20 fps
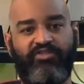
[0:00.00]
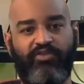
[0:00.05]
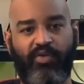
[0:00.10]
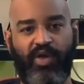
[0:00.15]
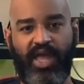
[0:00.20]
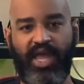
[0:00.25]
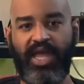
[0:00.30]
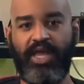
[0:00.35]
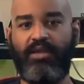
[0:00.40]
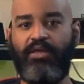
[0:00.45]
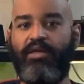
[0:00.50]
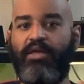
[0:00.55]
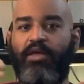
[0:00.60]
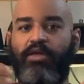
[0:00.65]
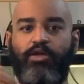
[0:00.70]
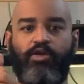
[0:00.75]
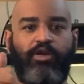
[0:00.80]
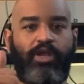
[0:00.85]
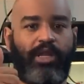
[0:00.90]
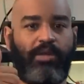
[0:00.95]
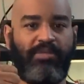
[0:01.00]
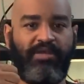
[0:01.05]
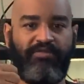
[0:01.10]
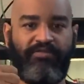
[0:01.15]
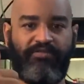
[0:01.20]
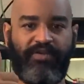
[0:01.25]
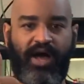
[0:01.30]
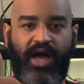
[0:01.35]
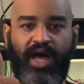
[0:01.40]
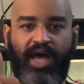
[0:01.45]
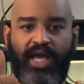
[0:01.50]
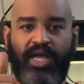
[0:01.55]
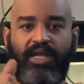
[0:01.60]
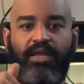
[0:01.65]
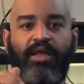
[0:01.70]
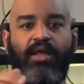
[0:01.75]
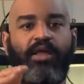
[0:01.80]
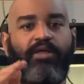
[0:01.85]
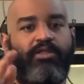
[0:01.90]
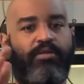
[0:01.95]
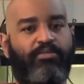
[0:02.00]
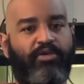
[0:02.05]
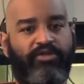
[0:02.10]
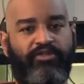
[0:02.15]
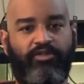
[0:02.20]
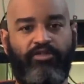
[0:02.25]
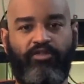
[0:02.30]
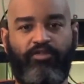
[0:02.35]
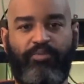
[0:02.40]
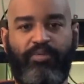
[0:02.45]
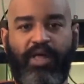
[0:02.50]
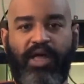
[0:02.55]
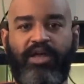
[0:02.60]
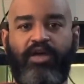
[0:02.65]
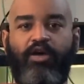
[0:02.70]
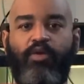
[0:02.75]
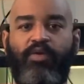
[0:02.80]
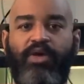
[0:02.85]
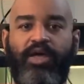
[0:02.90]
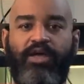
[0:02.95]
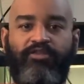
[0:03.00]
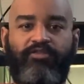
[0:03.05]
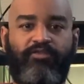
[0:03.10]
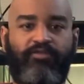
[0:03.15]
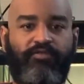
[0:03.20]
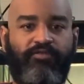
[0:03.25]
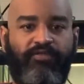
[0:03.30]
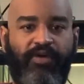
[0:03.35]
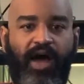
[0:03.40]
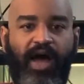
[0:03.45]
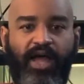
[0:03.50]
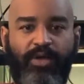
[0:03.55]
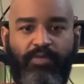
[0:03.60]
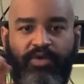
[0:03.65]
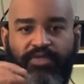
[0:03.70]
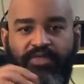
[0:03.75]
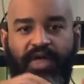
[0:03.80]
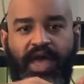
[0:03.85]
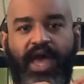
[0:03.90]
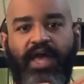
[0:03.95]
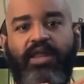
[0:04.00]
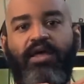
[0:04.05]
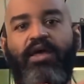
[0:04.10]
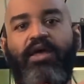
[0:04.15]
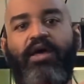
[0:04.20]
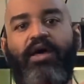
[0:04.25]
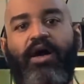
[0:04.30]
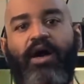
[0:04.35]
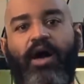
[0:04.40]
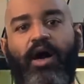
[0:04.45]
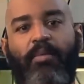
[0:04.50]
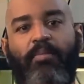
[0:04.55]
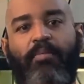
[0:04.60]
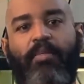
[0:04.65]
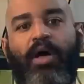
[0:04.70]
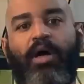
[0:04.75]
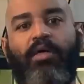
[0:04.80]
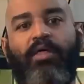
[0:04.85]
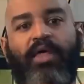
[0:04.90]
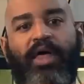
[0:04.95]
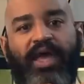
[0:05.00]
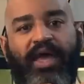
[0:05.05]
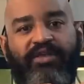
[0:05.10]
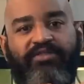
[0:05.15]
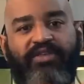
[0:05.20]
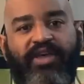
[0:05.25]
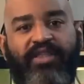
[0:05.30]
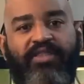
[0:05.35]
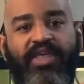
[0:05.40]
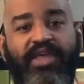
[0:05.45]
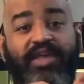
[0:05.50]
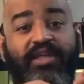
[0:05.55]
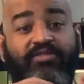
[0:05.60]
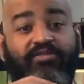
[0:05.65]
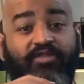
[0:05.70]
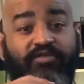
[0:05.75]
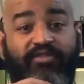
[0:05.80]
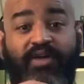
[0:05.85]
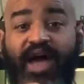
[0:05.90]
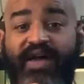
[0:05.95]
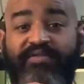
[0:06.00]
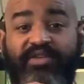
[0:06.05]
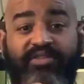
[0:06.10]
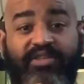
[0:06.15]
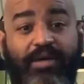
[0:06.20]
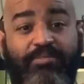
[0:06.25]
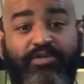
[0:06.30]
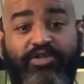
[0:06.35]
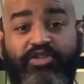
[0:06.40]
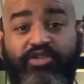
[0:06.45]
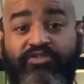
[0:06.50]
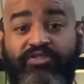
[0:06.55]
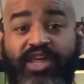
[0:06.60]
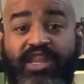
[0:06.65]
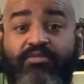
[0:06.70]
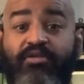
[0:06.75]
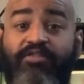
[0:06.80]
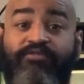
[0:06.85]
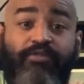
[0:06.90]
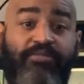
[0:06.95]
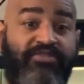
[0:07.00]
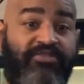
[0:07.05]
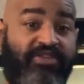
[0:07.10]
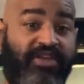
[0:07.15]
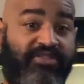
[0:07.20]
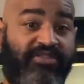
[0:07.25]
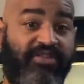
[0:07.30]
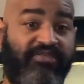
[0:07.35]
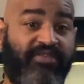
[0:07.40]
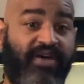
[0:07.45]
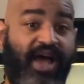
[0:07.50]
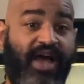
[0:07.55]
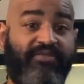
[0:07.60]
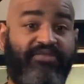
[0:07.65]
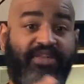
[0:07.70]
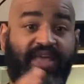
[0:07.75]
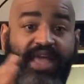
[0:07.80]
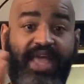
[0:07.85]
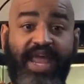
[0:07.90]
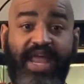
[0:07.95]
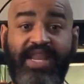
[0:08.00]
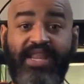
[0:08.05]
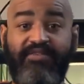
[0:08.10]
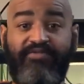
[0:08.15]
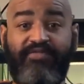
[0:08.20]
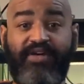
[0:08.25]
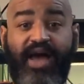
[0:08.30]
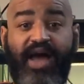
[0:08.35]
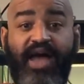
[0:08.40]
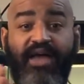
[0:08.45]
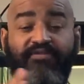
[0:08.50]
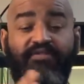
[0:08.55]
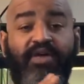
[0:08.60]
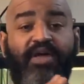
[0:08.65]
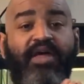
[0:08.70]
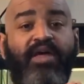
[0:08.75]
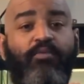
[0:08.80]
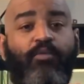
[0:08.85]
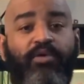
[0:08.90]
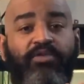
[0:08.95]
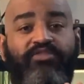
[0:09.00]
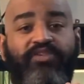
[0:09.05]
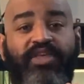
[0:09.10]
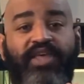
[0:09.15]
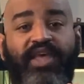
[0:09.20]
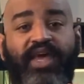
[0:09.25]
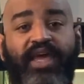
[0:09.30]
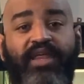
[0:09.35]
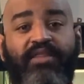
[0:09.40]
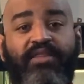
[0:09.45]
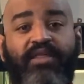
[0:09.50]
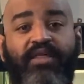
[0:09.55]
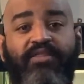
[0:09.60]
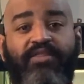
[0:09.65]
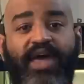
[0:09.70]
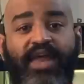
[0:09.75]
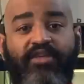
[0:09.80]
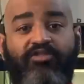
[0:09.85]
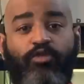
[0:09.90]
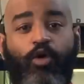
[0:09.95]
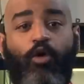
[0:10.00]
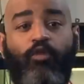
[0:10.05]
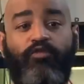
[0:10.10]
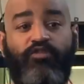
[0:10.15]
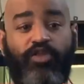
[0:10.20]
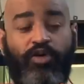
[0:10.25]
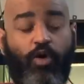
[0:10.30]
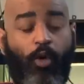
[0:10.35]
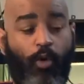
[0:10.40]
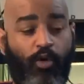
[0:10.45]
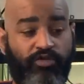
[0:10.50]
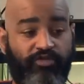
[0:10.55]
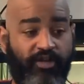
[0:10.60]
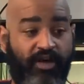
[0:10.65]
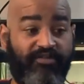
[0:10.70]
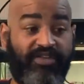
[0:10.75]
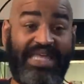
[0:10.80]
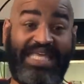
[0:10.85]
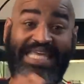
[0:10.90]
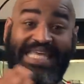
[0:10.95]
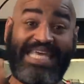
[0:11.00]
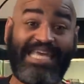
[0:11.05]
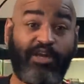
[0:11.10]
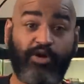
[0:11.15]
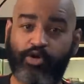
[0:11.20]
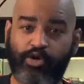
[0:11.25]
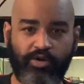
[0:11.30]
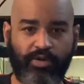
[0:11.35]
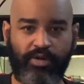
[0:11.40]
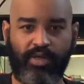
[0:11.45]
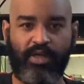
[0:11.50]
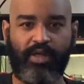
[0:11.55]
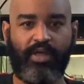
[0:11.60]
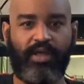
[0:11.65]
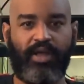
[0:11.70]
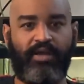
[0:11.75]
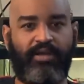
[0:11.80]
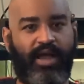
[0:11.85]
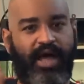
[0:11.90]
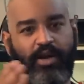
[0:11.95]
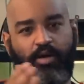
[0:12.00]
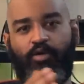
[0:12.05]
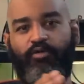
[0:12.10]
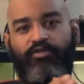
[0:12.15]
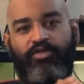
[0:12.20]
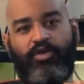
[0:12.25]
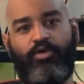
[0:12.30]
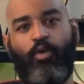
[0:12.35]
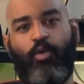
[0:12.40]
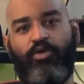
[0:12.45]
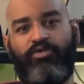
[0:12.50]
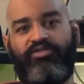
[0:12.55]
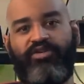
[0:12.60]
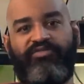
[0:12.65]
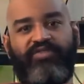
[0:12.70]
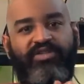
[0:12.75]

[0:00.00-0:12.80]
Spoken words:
or 8, you're gonna be fine. The bristlenose pleco is fine with that. Like I said, they can survive at temperatures anywhere from 65 to 85. Once again, that is over the course of a year, not over the course of a